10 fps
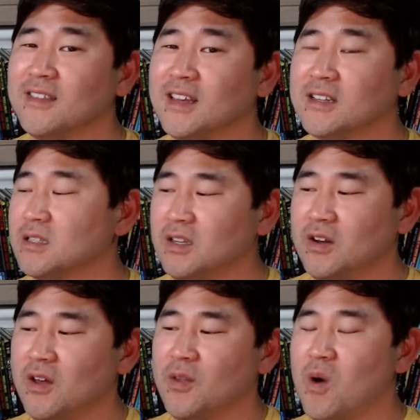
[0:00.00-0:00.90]
That's, you
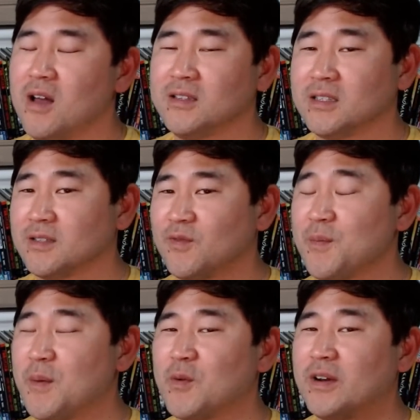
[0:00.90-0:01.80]
know, the wands,
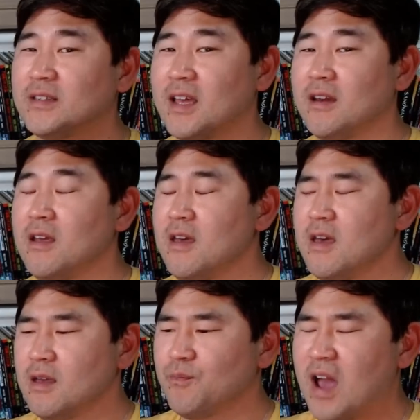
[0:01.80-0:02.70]
remember what I said,
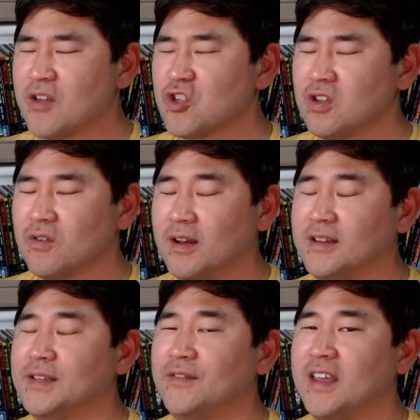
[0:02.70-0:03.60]
passion,
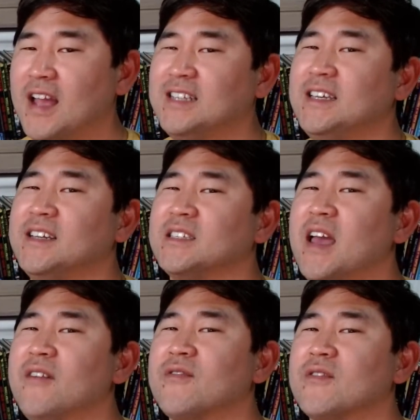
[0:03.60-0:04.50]
creativity, ideas,
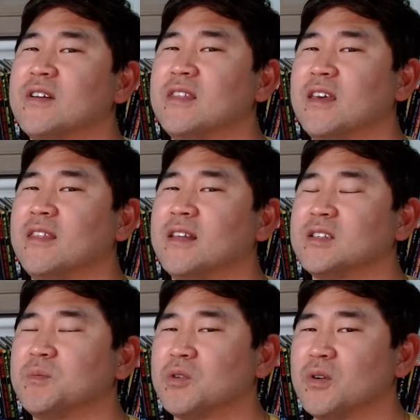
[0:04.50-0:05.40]
everything
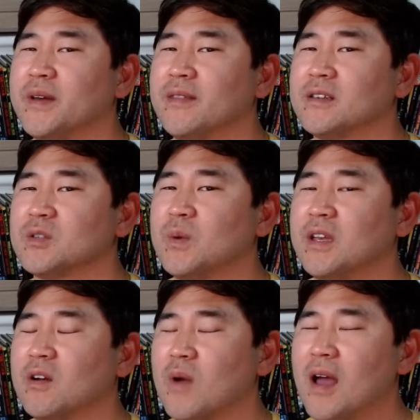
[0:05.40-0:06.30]
that's brewing this
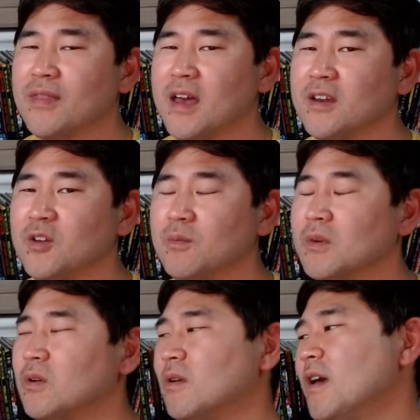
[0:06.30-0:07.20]
week around that new
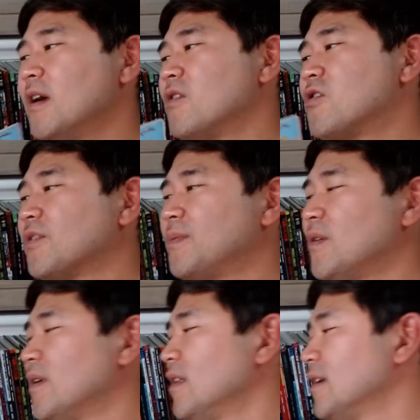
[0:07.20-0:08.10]
moon. Just be
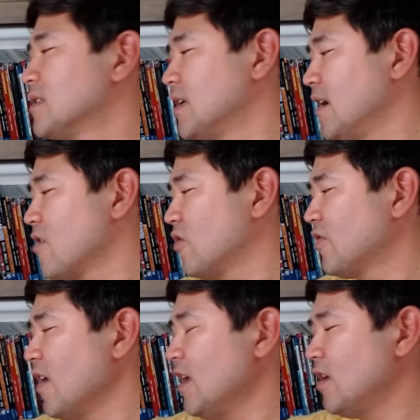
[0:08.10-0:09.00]
realistic.
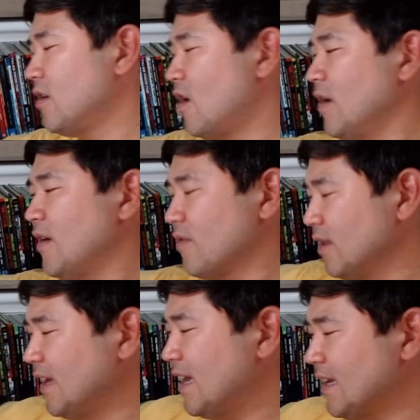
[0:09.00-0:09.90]
Just, you know, it
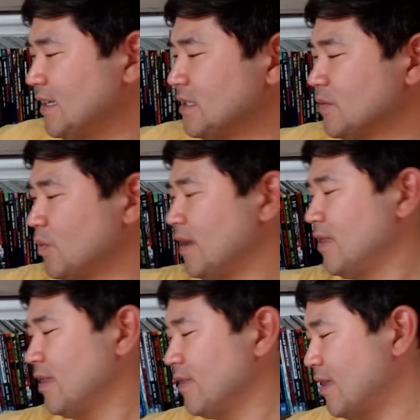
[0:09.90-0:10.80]
really is,
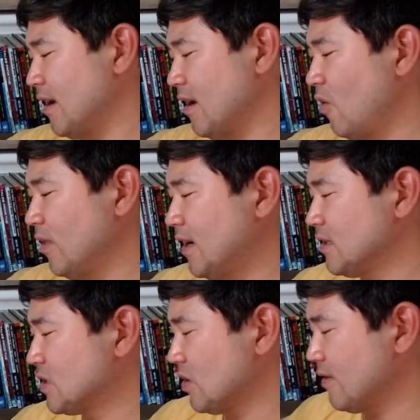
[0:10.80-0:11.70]
with the only
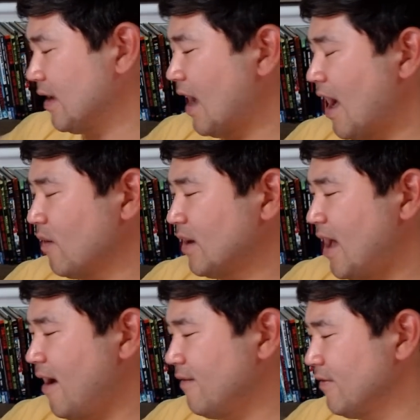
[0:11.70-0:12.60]
concern that I would
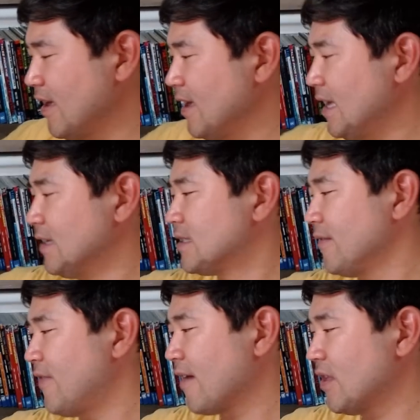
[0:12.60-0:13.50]
have is the
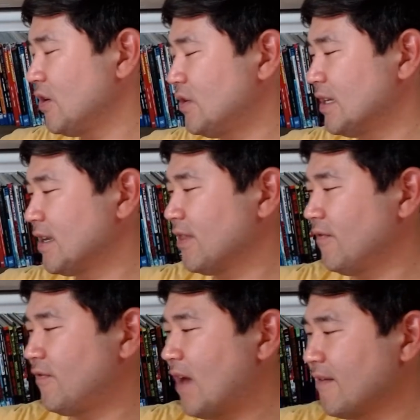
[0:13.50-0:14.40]
fact that you did get the
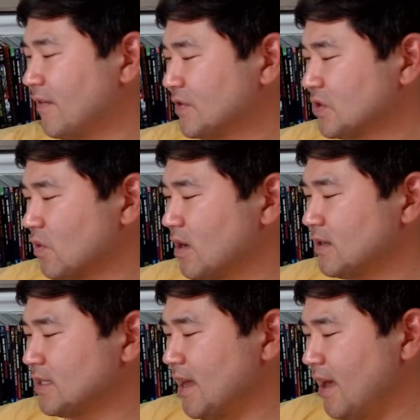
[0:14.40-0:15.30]
Five of
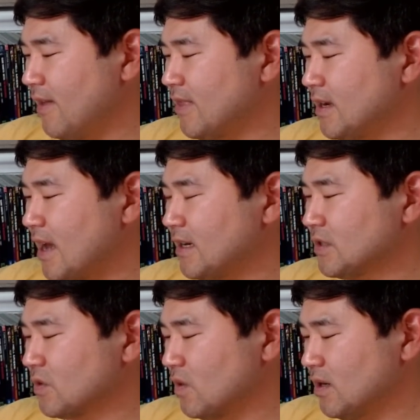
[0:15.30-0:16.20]
Swords and the Nine of
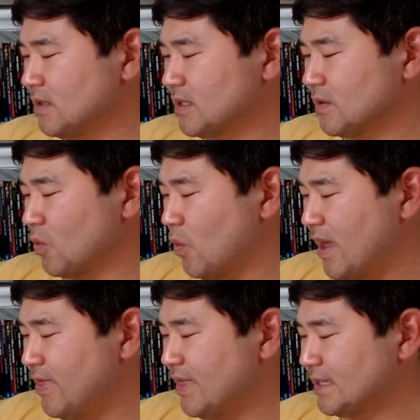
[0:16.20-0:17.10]
Swords
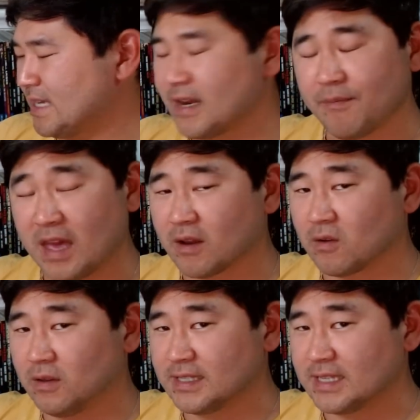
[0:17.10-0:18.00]
with the Ten of
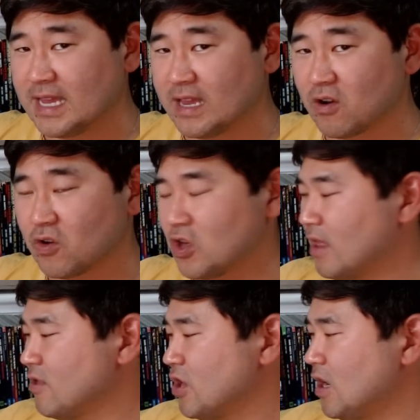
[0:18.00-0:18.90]
Pentacles in your
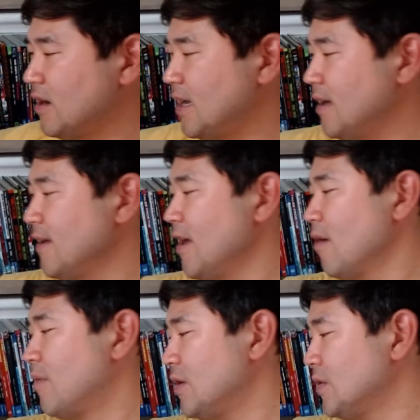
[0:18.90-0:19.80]
challenge area,
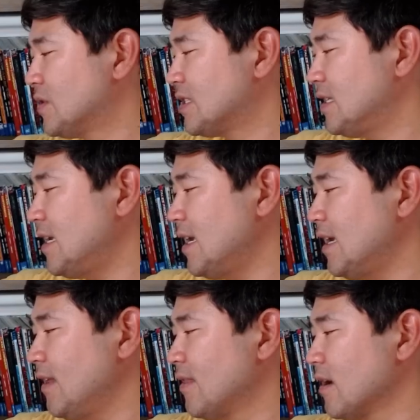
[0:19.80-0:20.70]
but you
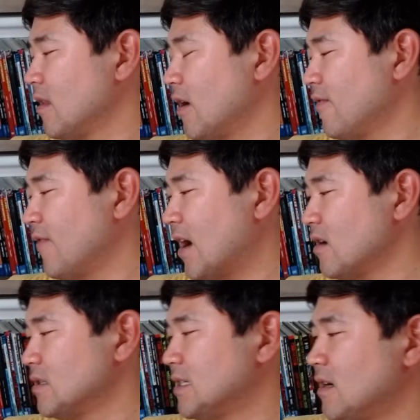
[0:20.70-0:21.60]
see the
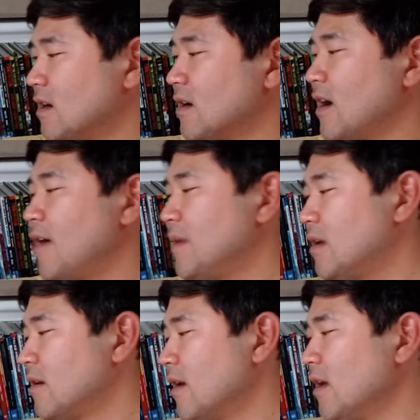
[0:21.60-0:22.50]
clarifiers here. I
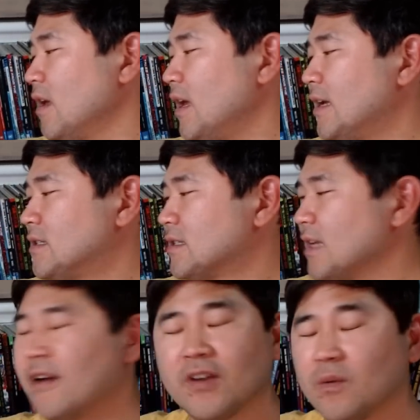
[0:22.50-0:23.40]
mean, it's,
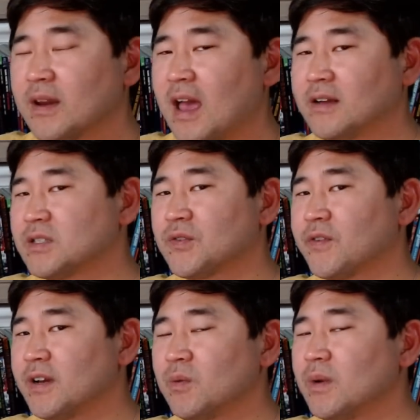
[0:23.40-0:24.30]
everyone has
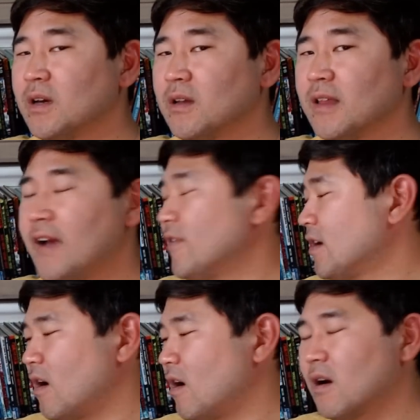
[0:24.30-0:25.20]
free will. Every
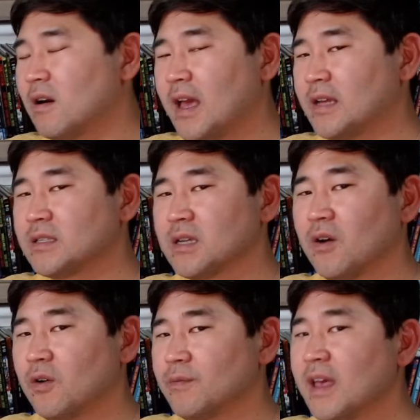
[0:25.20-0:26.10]
card has
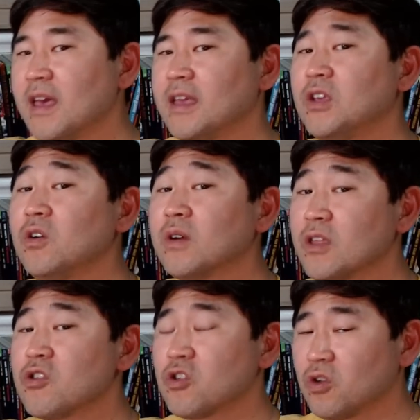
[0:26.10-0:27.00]
hope. You
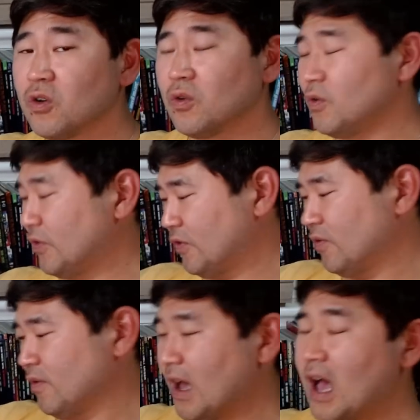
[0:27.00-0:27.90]
can choose
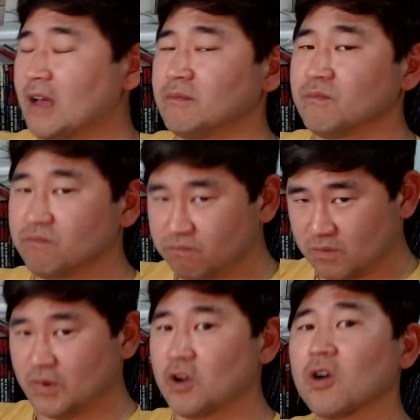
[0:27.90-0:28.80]

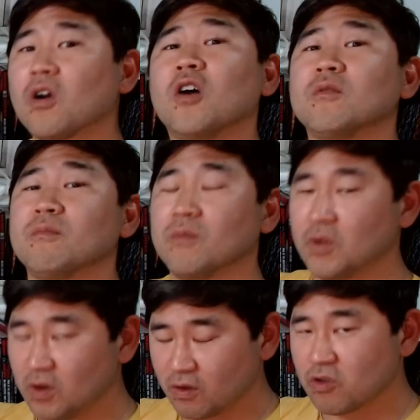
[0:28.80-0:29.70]
your own,
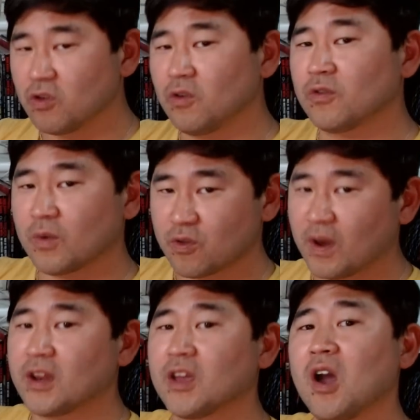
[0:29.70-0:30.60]
you can choose which
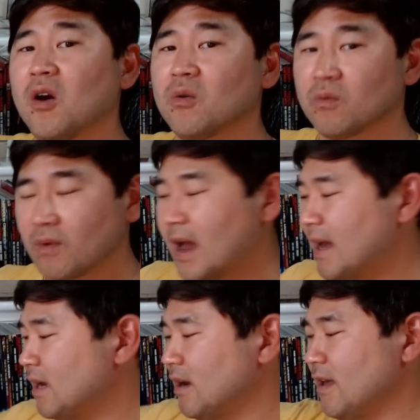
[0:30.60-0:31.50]
way to go,
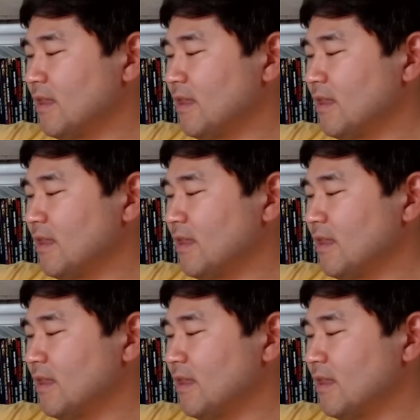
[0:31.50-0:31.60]
right?